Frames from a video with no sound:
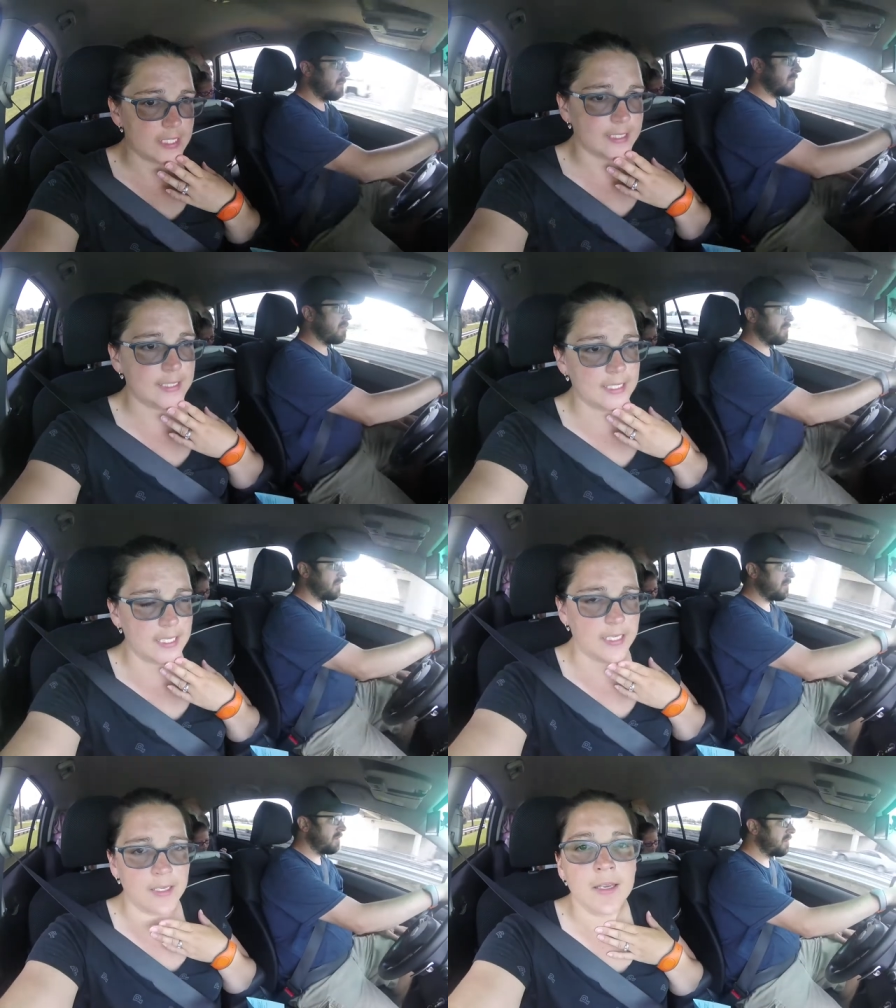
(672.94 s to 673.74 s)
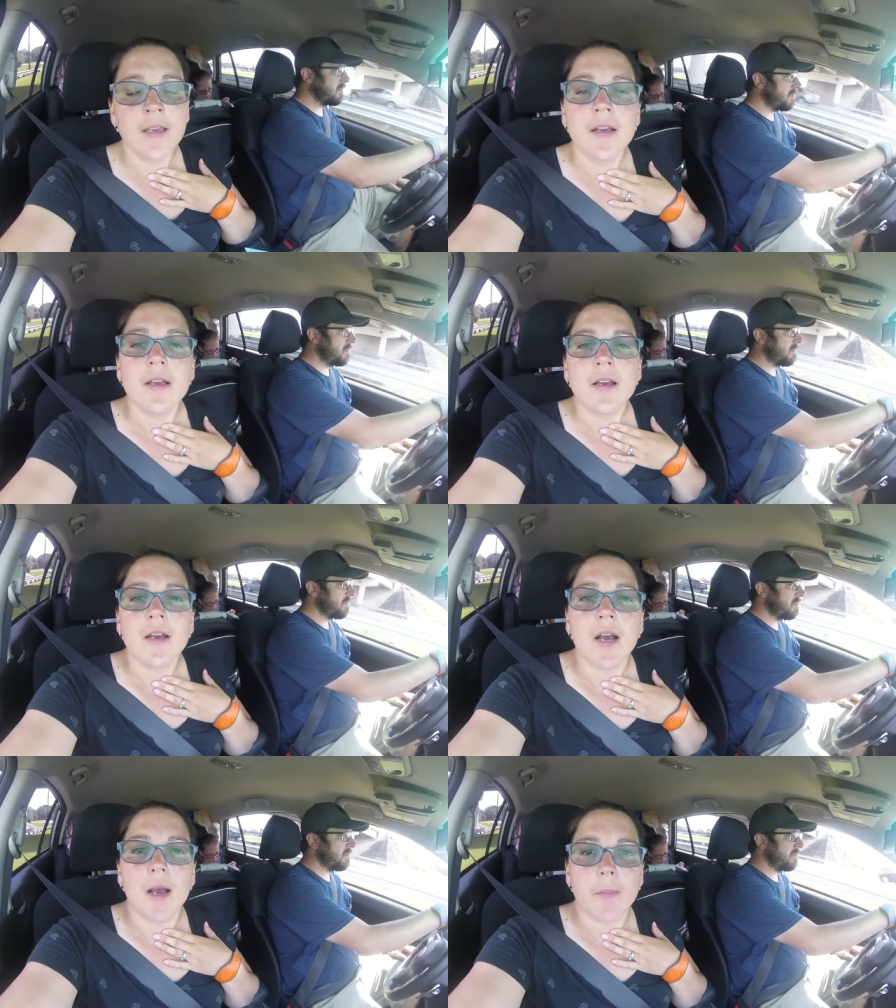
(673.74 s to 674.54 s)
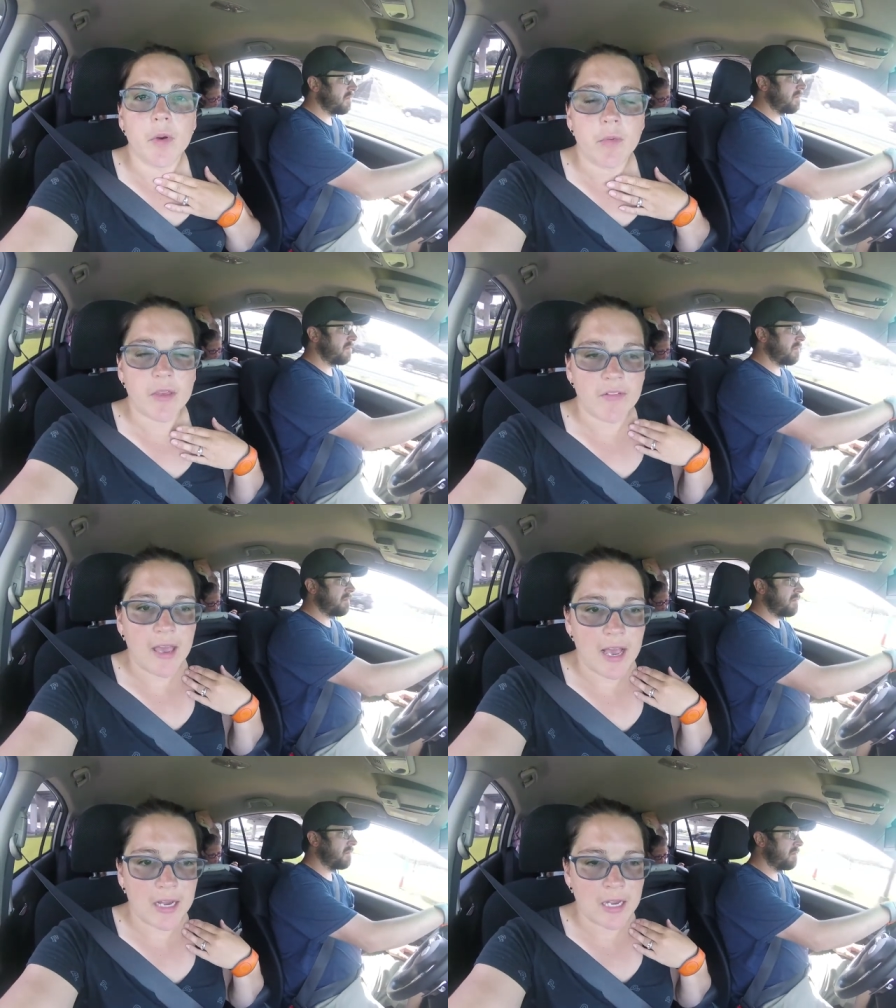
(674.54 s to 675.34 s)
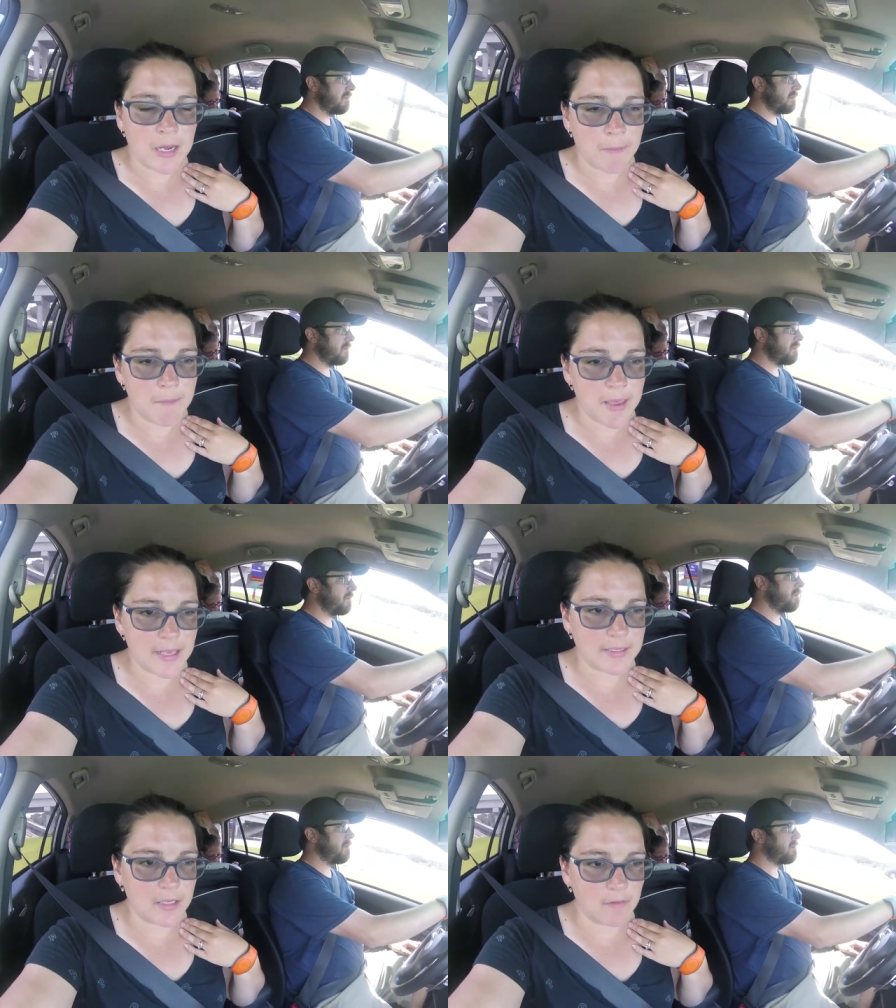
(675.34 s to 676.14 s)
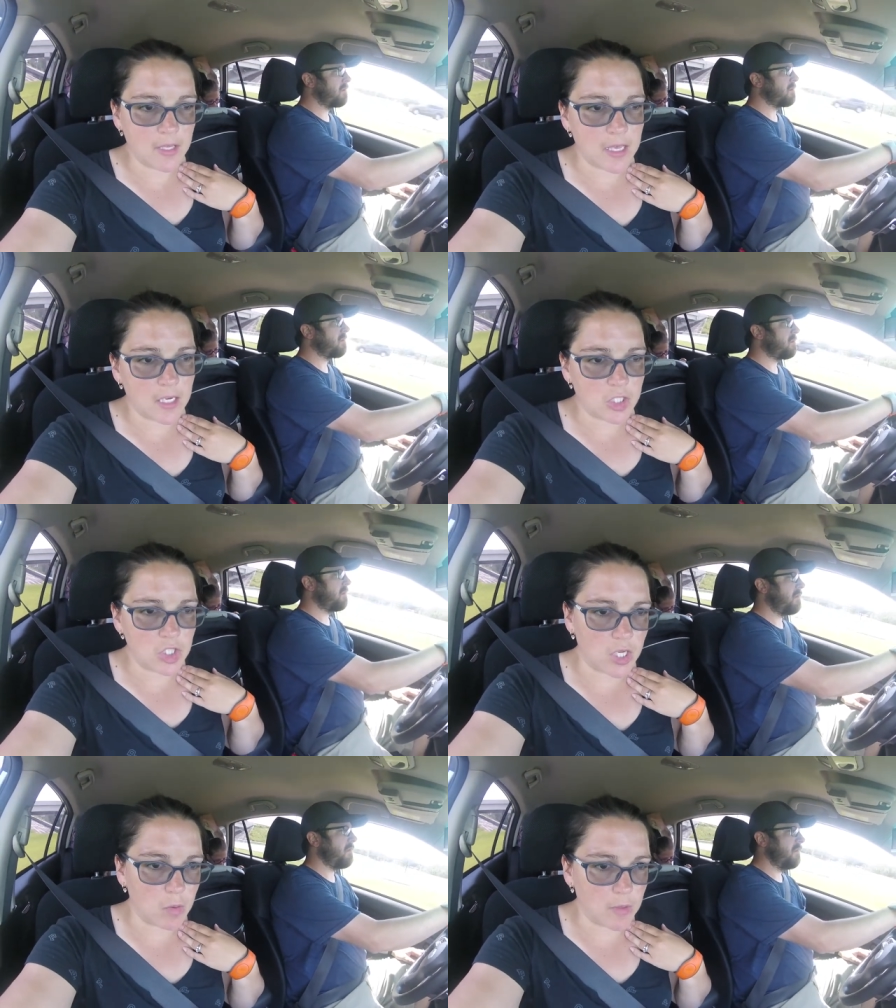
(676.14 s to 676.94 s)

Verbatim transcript: Disney, um, but we've had an amazing vacation.